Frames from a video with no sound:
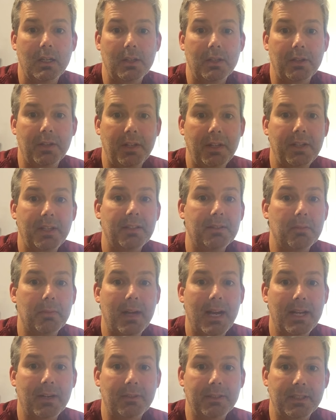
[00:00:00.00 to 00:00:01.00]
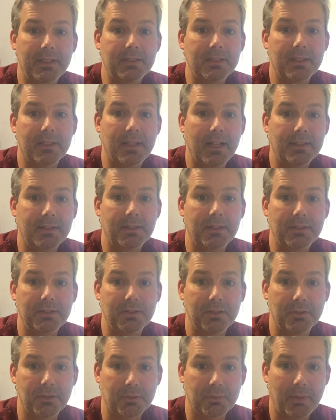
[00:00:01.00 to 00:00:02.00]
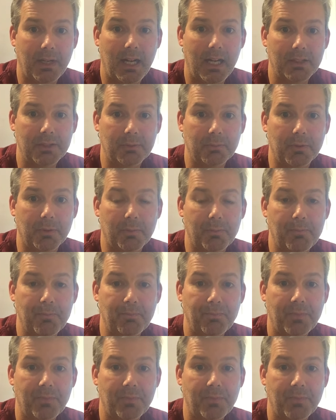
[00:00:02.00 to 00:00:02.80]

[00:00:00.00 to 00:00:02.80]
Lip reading: You need to get the battery disconnected as soon as possible.